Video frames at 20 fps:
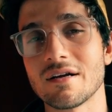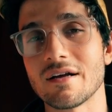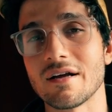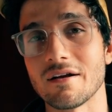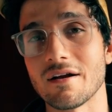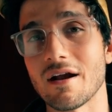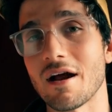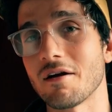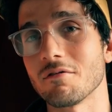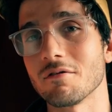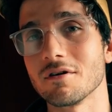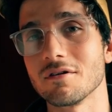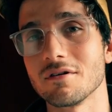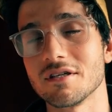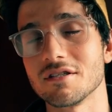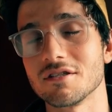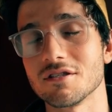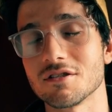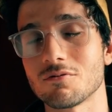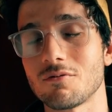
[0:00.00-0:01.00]
and I
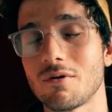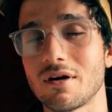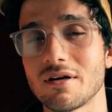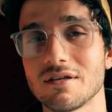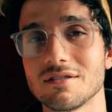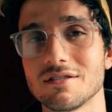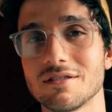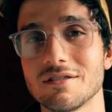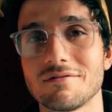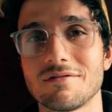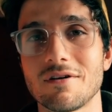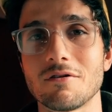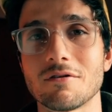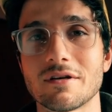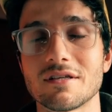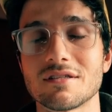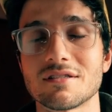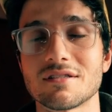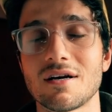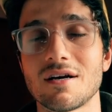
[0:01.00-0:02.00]
really just wanted to
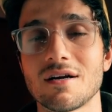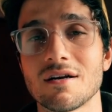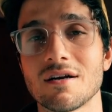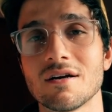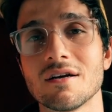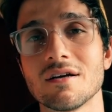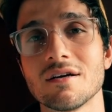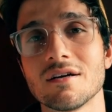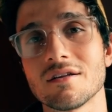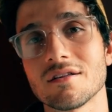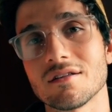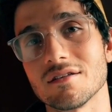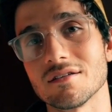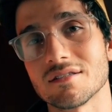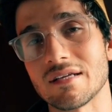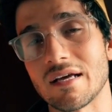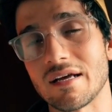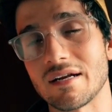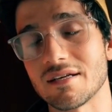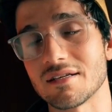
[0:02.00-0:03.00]
focus on the
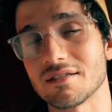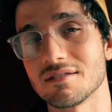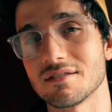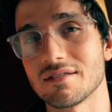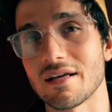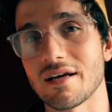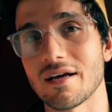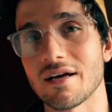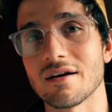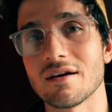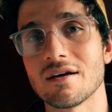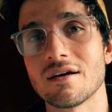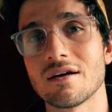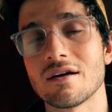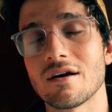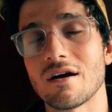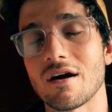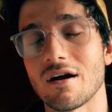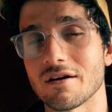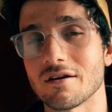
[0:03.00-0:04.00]
settings that
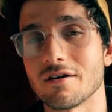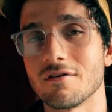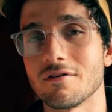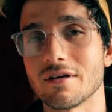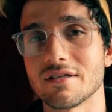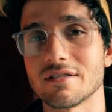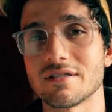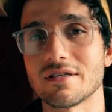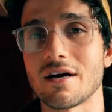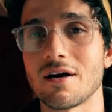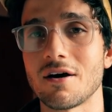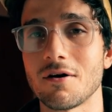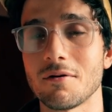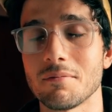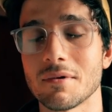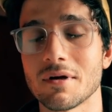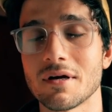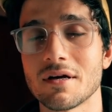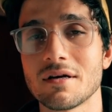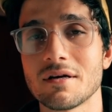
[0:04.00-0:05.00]
are going to
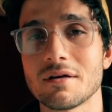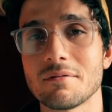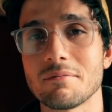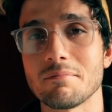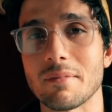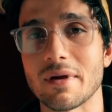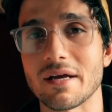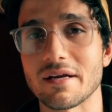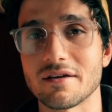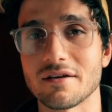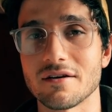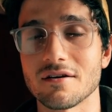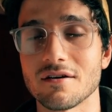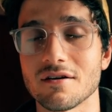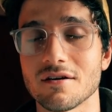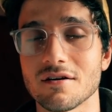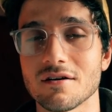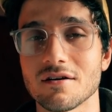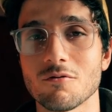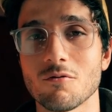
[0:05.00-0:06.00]
help make
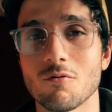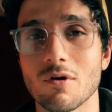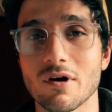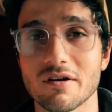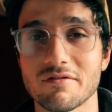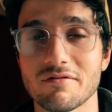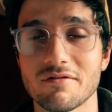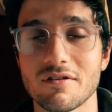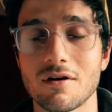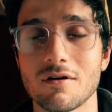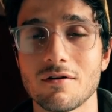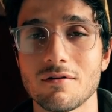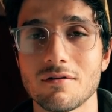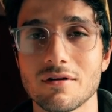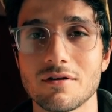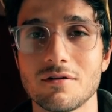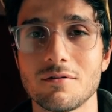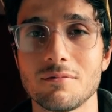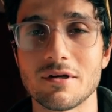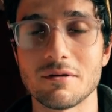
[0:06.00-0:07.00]
your workflow a
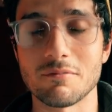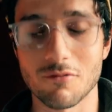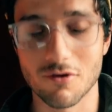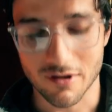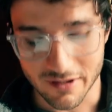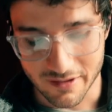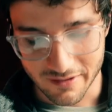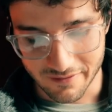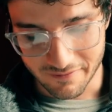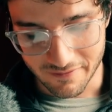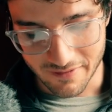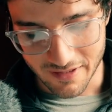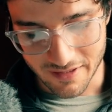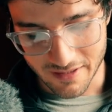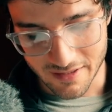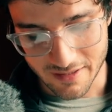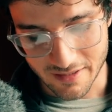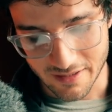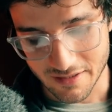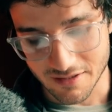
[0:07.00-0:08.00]
little bit more
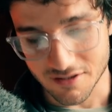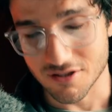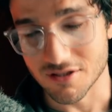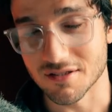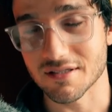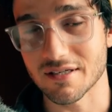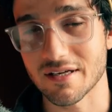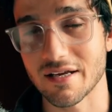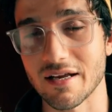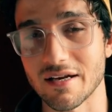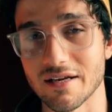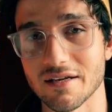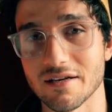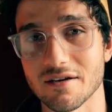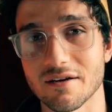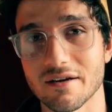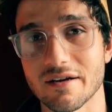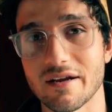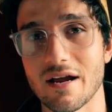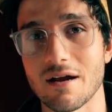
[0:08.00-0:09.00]
convenient and just getting
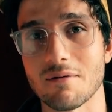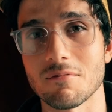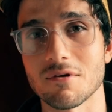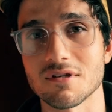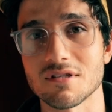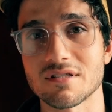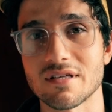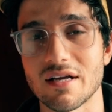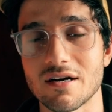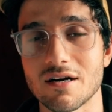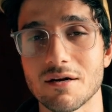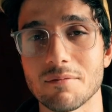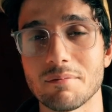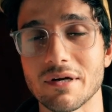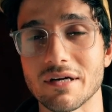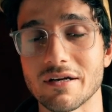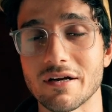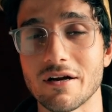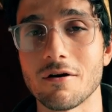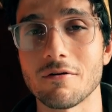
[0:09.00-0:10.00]
your camera set up
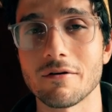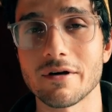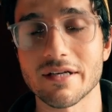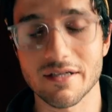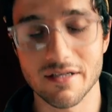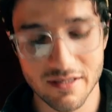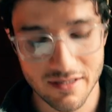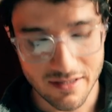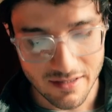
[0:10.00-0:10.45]
and going.